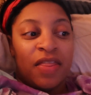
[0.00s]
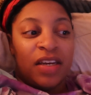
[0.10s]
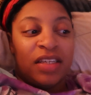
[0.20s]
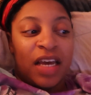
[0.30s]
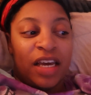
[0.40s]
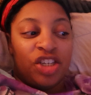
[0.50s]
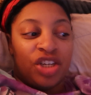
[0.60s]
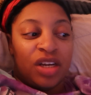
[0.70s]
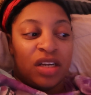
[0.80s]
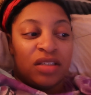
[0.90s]
The day
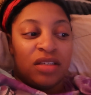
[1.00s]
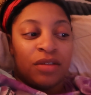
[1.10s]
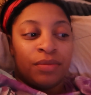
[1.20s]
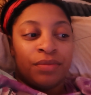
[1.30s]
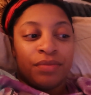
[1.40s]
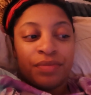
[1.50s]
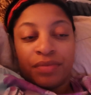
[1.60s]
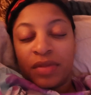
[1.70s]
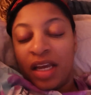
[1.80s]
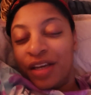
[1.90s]
just
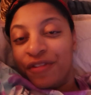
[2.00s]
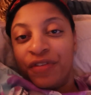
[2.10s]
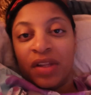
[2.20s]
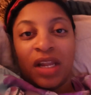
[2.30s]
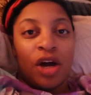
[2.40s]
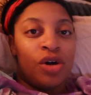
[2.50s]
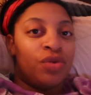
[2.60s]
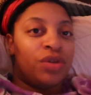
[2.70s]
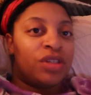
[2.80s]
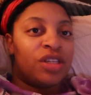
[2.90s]
it
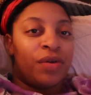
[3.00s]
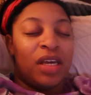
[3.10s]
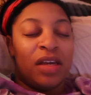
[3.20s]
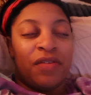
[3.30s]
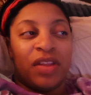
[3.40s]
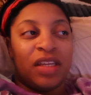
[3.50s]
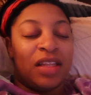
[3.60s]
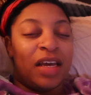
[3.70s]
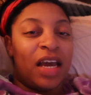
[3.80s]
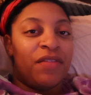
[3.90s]
flowed so evenly,
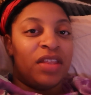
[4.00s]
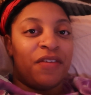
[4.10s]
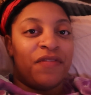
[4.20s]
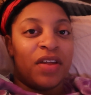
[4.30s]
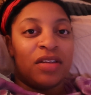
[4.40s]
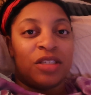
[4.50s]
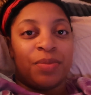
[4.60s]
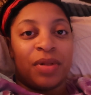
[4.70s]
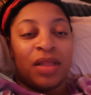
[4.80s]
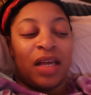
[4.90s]
like everything fell into
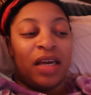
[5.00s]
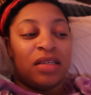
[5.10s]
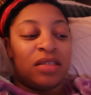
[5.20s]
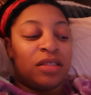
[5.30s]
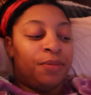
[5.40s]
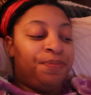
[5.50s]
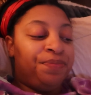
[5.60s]
place.